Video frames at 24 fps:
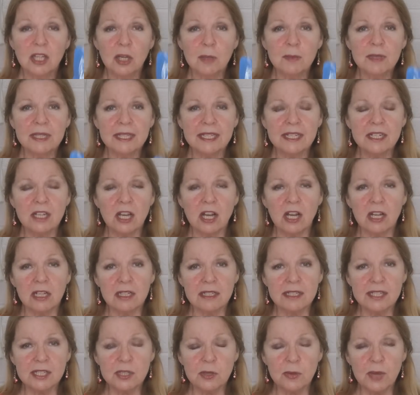Loma Linda
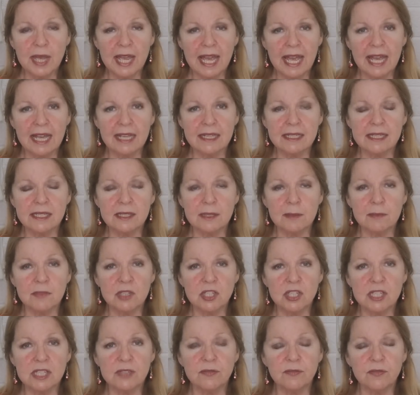also has
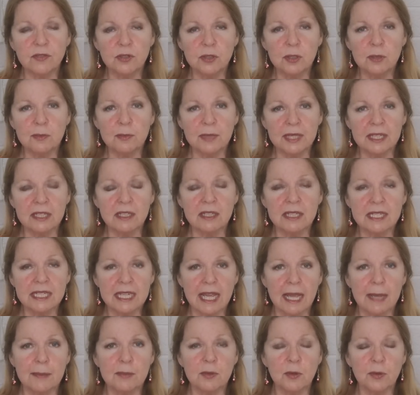some just full meal
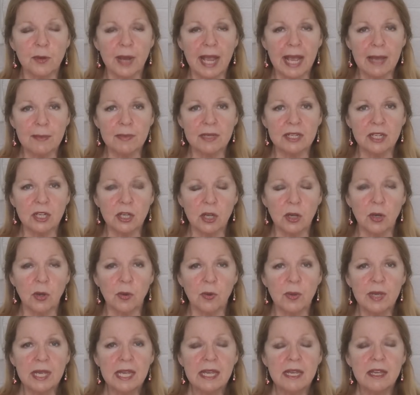type
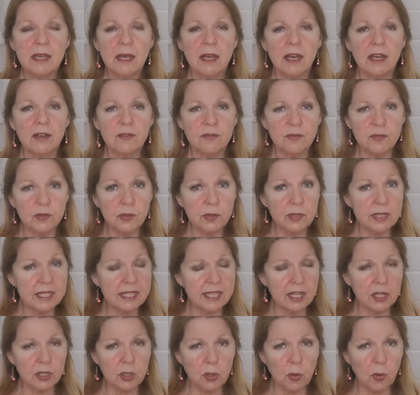grab-and-go uh, foods
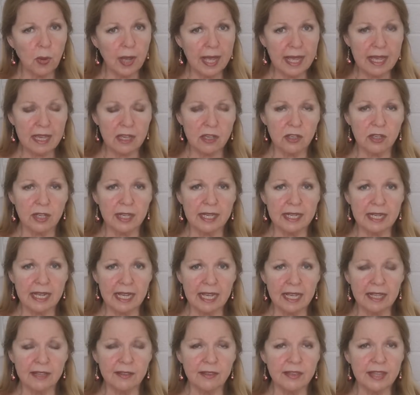that are quite good,
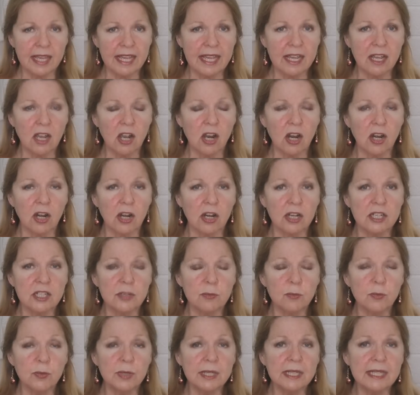and they are
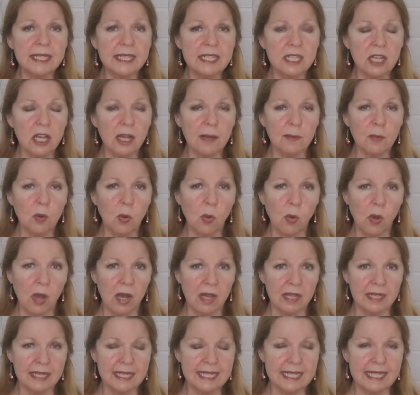really top
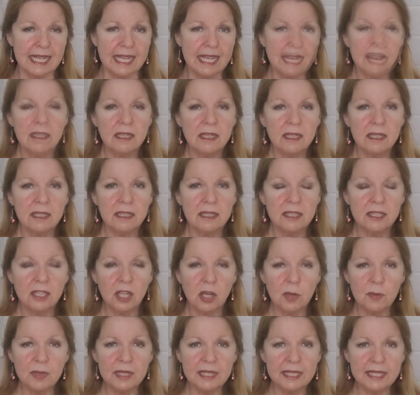quality.
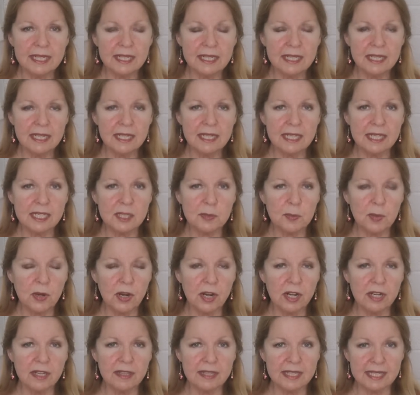Loma Linda is
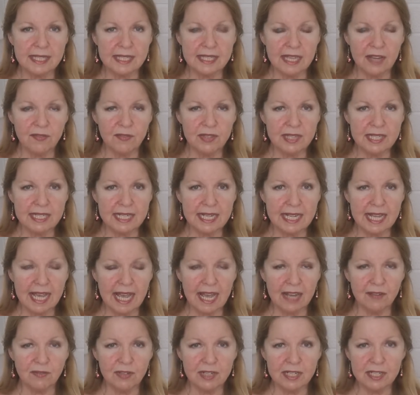part of the Seventh-day
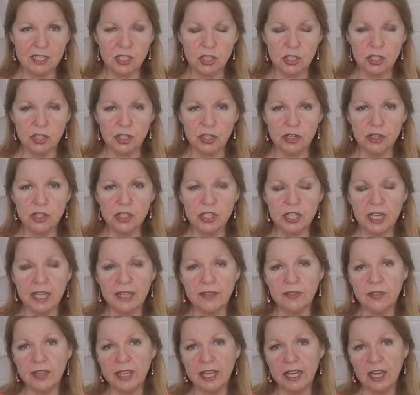Adventist Church,
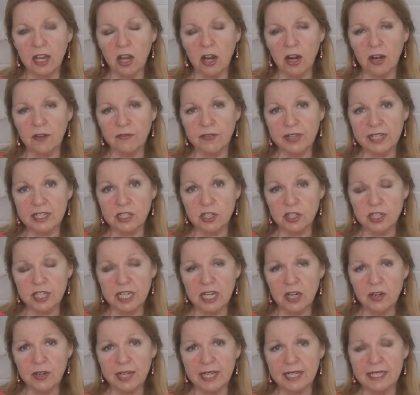and they are
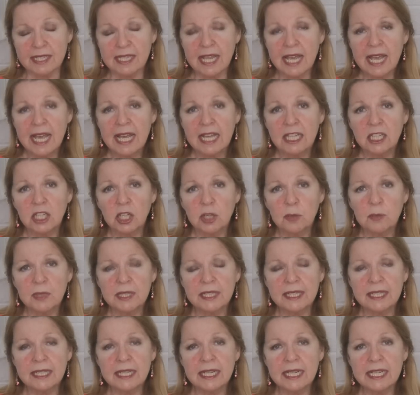vegetarians.
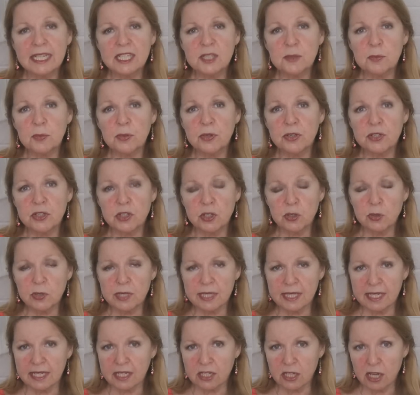Loma Linda has
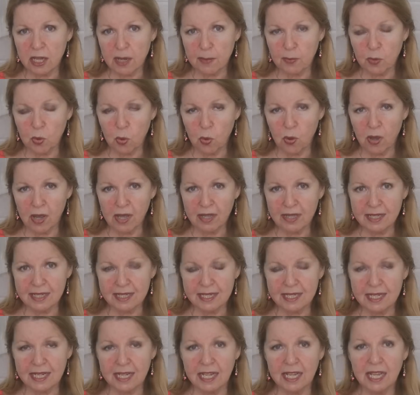producing top
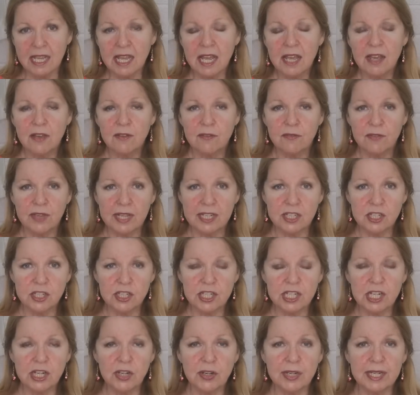quality
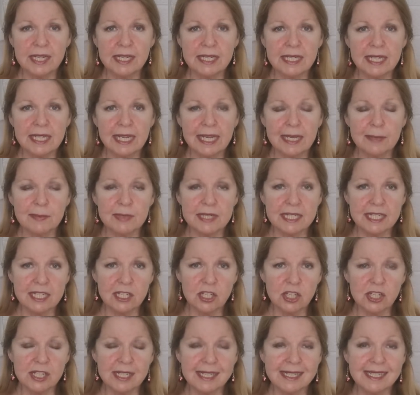vegetarian type
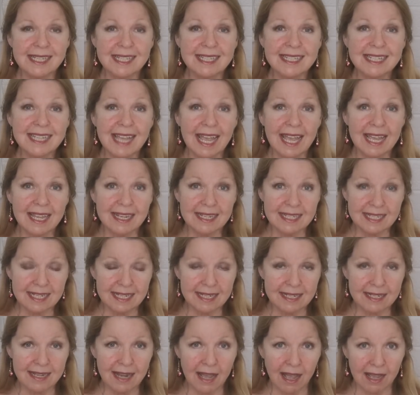dishes since
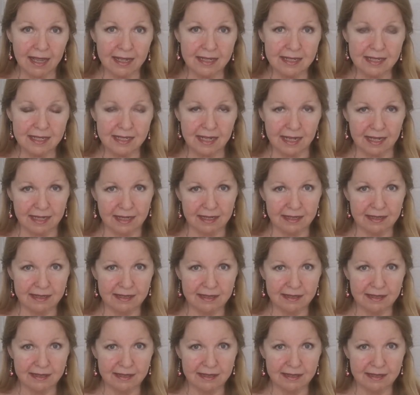1890.